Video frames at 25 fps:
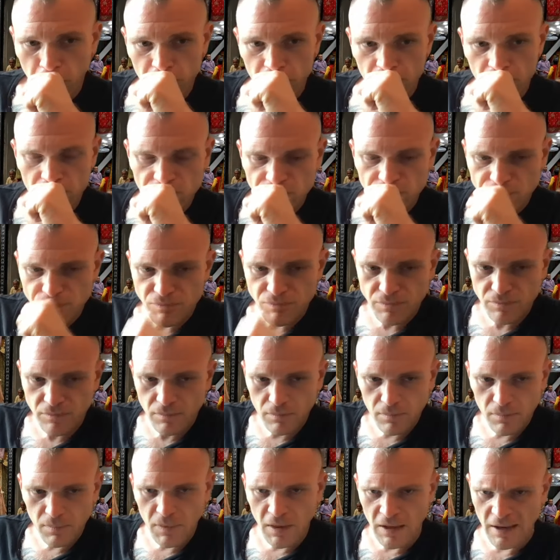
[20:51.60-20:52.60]
and
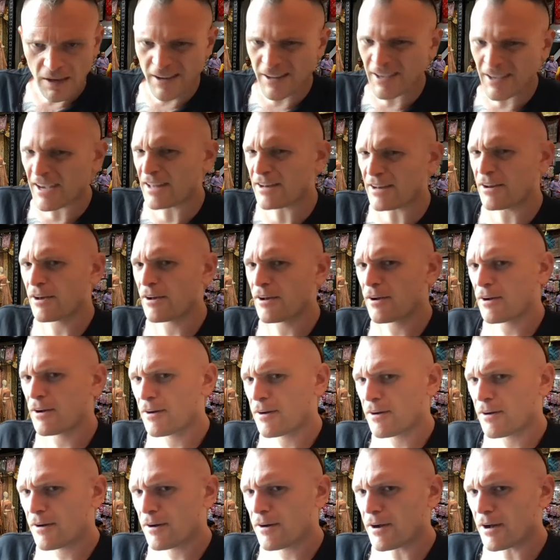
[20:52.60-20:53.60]
again,
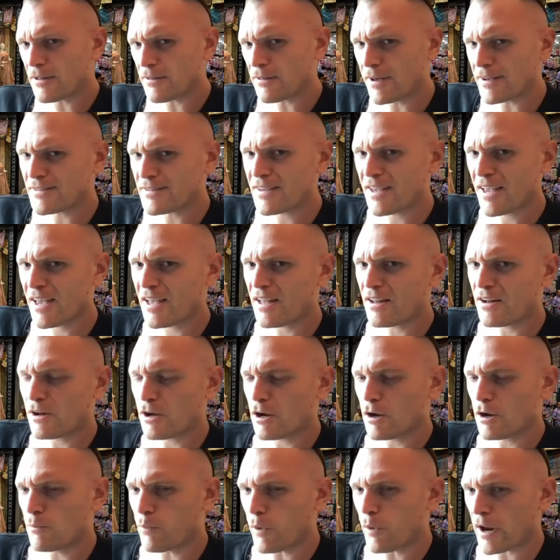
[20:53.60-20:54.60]
I like to get
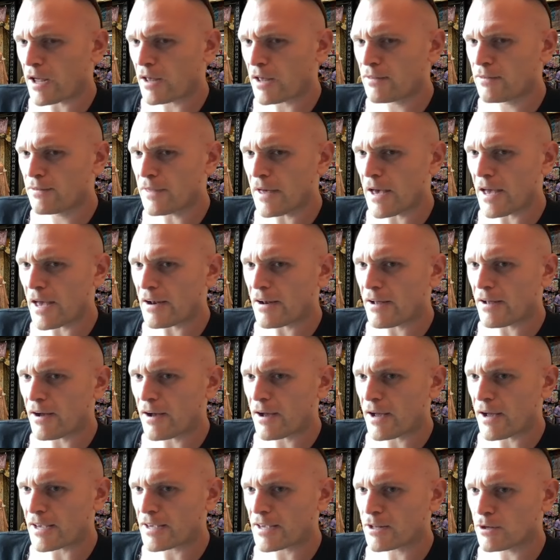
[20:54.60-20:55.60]
a brand that
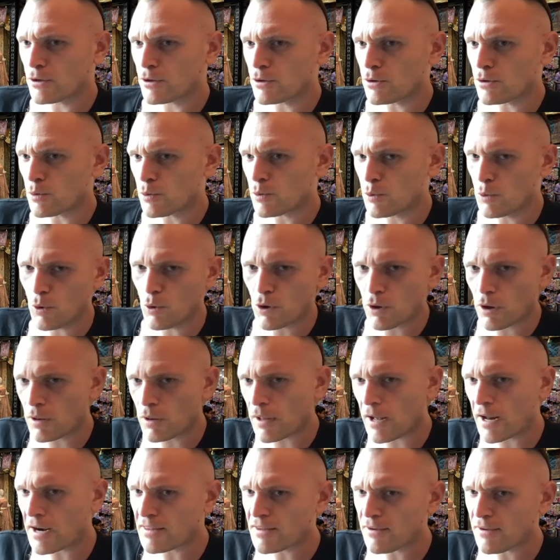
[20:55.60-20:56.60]
I can go to a
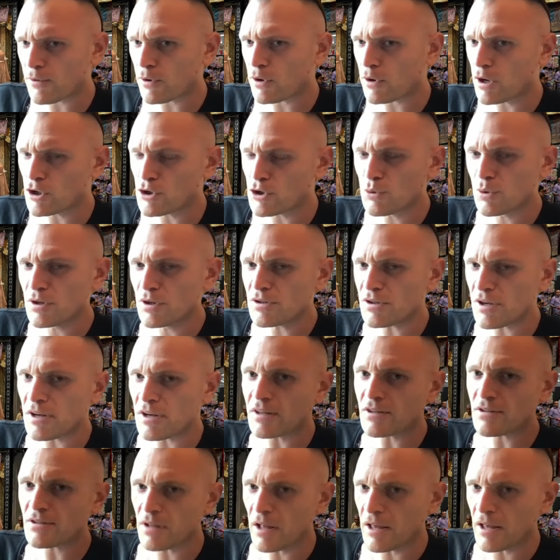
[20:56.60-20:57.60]
lot of different countries and
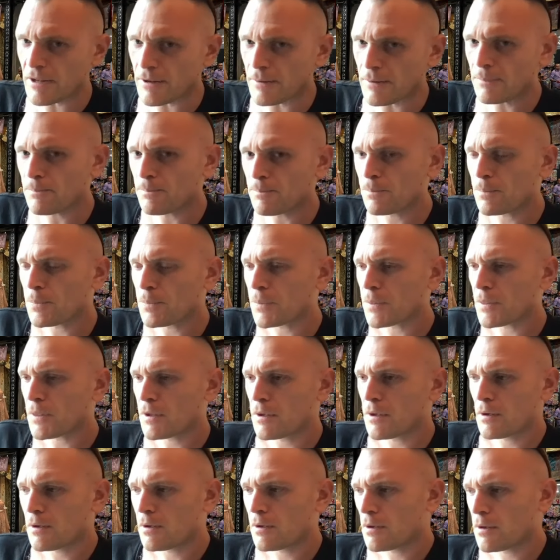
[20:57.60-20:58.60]
it's like
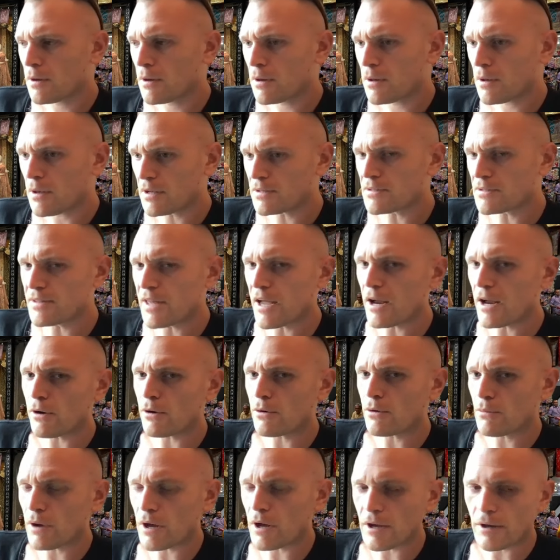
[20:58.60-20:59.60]
it's
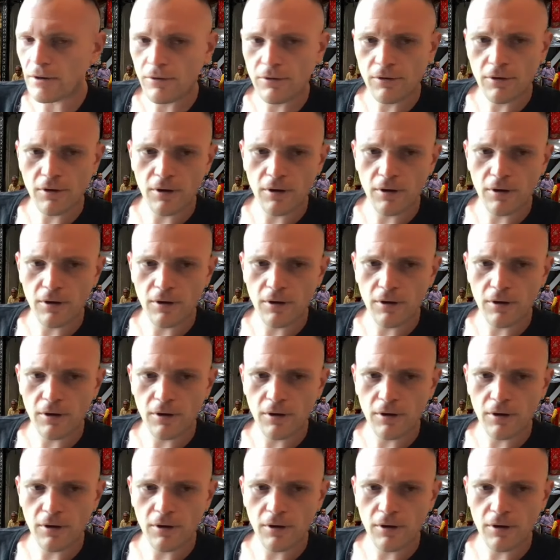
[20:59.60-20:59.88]
there, right?